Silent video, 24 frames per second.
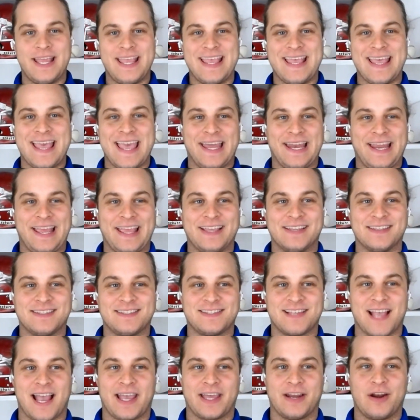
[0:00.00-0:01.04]
He hit his
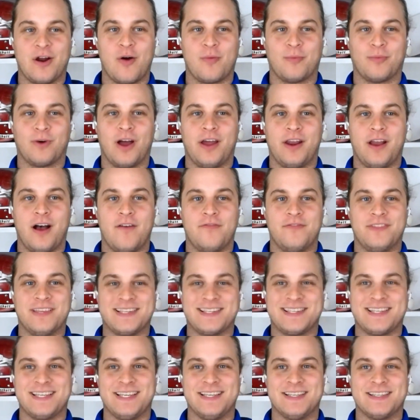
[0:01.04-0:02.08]
second home run of the
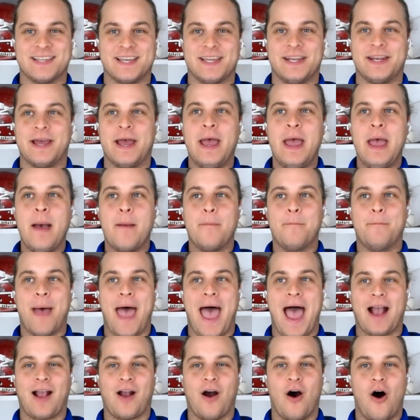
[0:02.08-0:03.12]
season
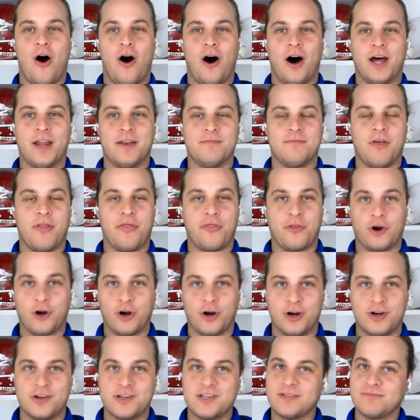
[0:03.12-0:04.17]
back on the
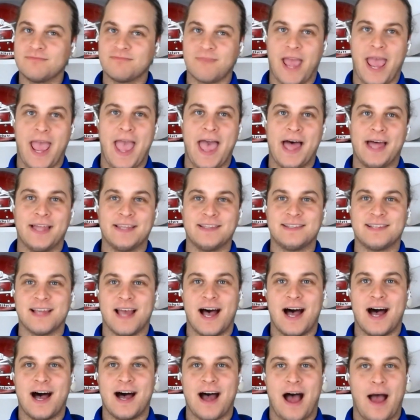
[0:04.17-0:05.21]
third and
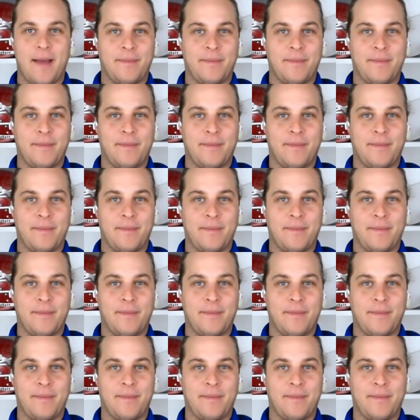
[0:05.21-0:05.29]
uh,